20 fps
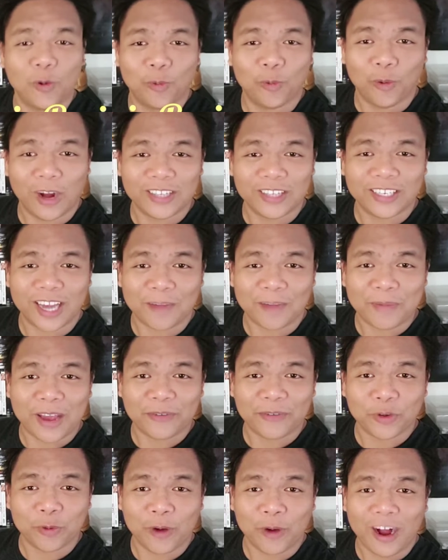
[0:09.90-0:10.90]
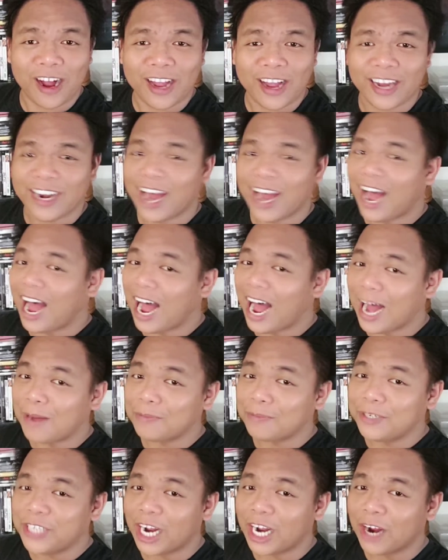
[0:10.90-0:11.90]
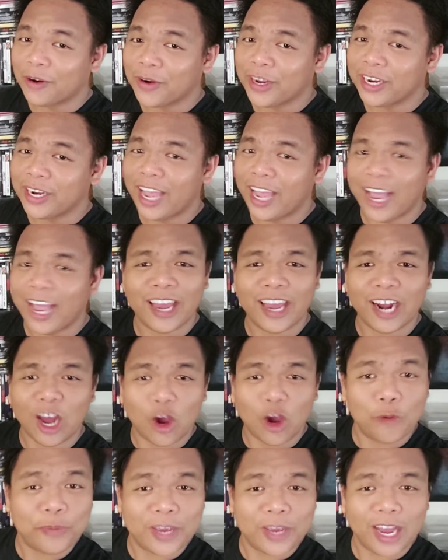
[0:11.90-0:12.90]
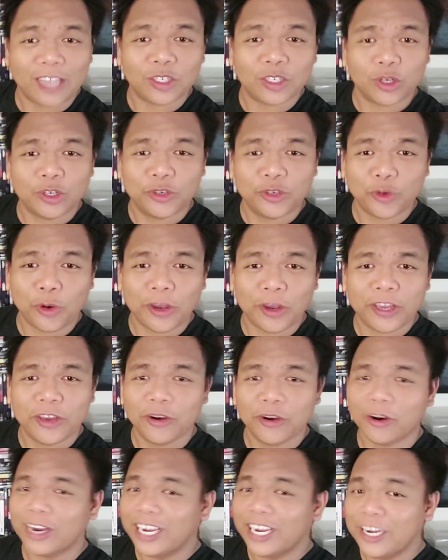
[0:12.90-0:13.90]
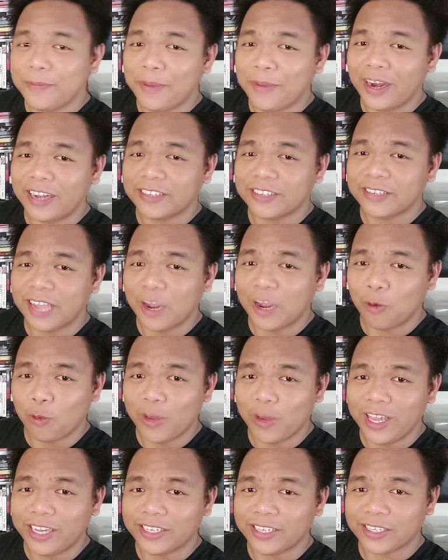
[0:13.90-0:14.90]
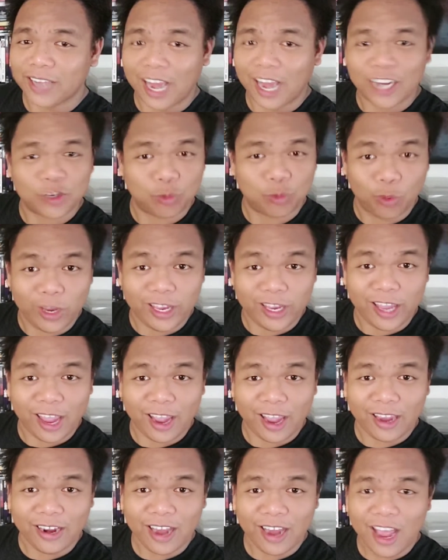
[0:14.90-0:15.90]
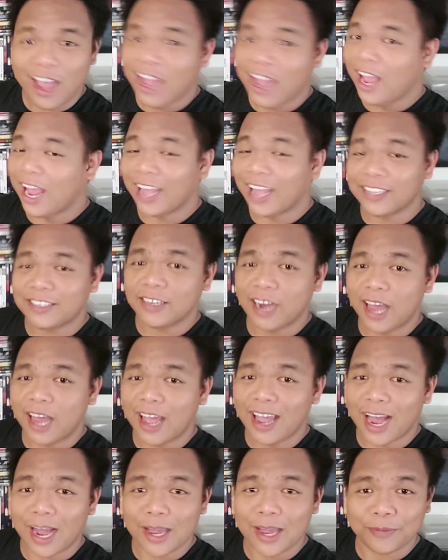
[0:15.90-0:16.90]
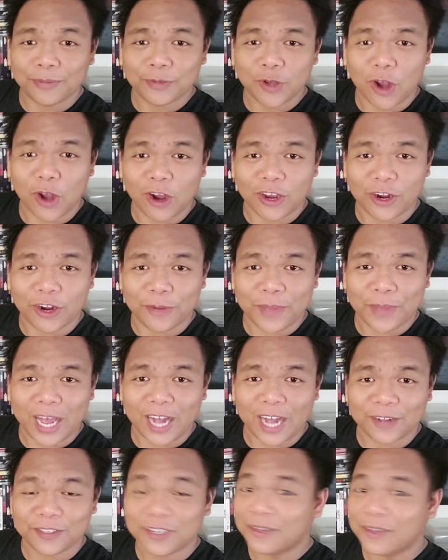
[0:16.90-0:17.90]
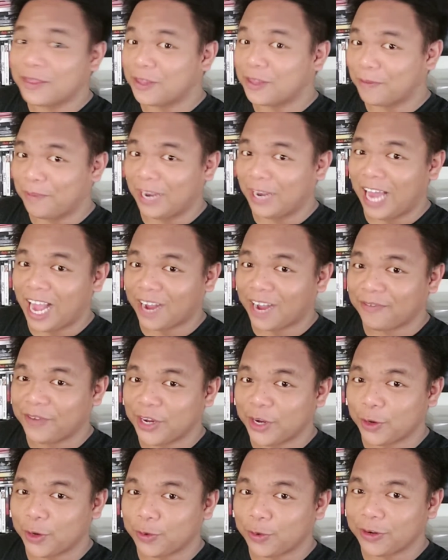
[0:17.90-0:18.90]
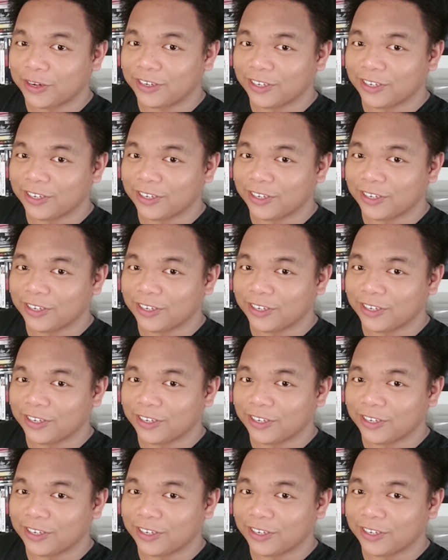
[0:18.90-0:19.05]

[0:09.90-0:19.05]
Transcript: What's up, everyone? I'm Jaren, and I hope you guys are enjoying your Independence Day week slash weekend. And today I am talking about The Black Phone.